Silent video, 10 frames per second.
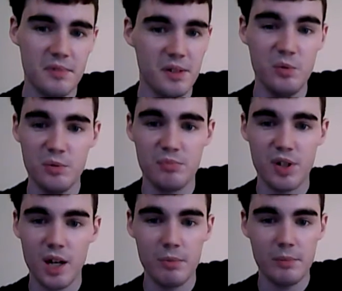they would
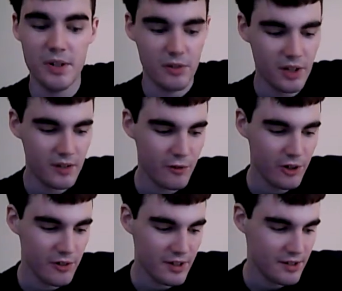probably be really
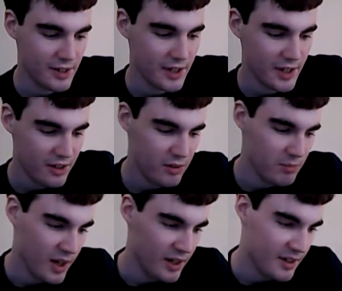voyeuristic, and you
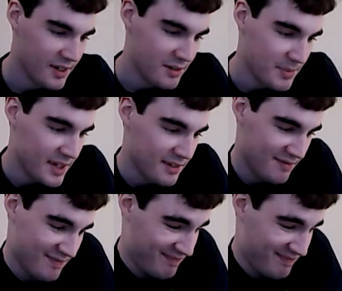might expect